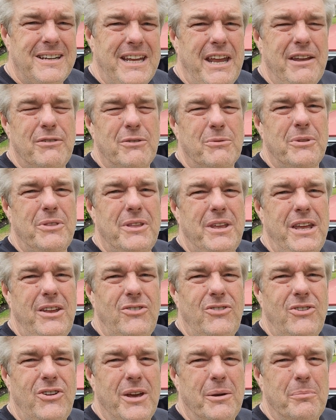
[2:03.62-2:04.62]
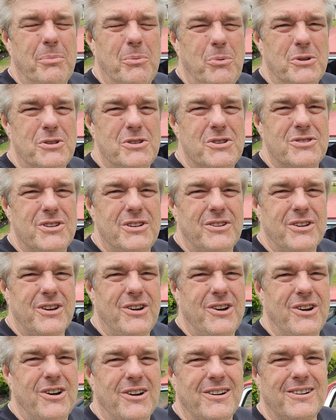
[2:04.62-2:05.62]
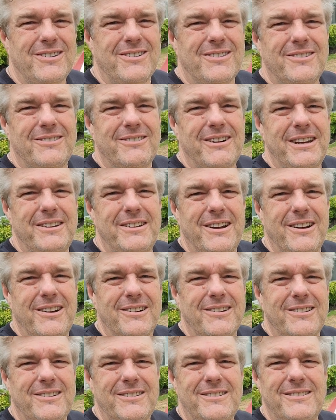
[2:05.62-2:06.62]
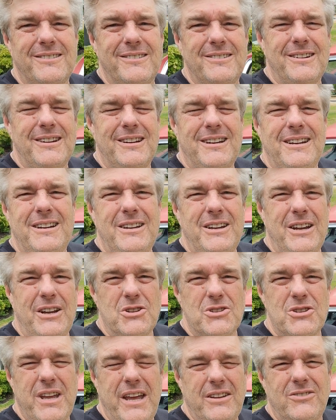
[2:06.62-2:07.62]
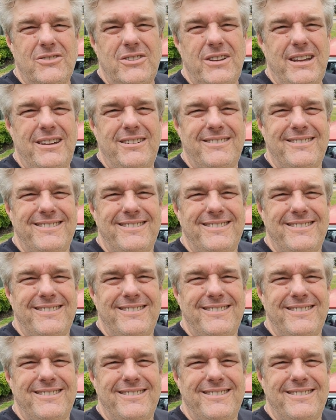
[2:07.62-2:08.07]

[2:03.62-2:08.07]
Even with the Easy Up, which is in the car right there. I just can't see it.